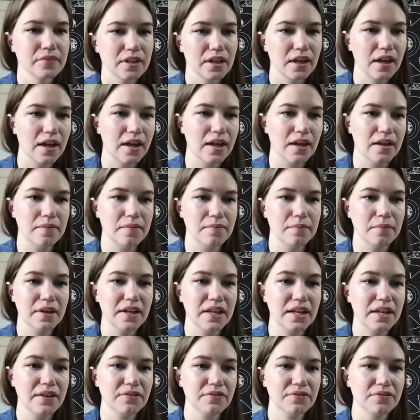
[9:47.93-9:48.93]
But
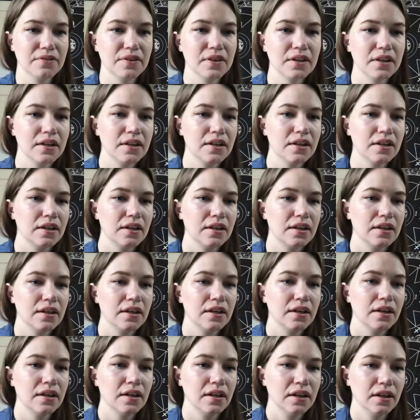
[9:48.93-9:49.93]

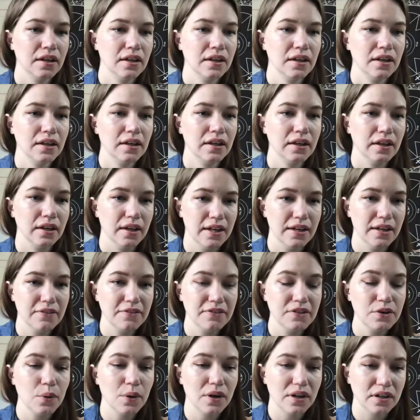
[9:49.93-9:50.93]
if
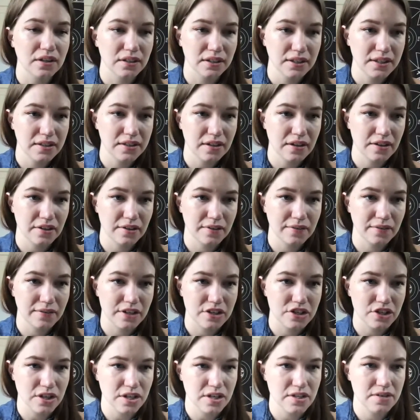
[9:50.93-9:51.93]
you are clear on your
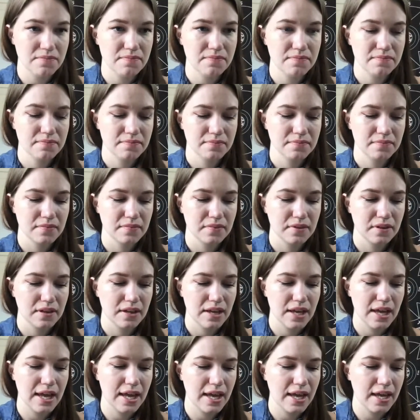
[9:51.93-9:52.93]
vision
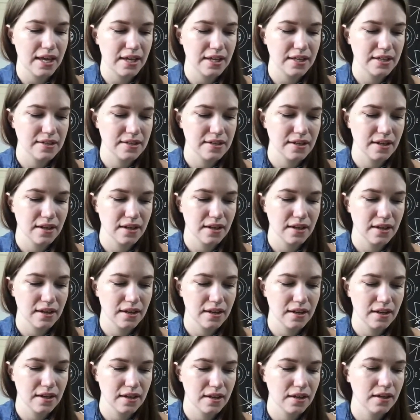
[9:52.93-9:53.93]
and
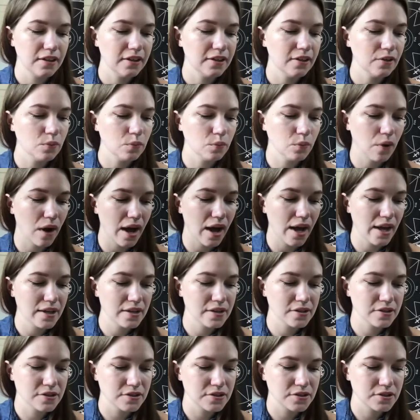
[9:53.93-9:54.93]
you
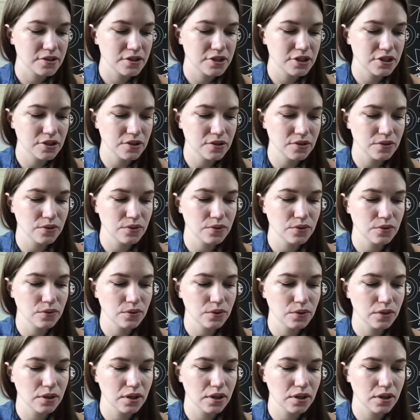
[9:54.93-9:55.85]
want to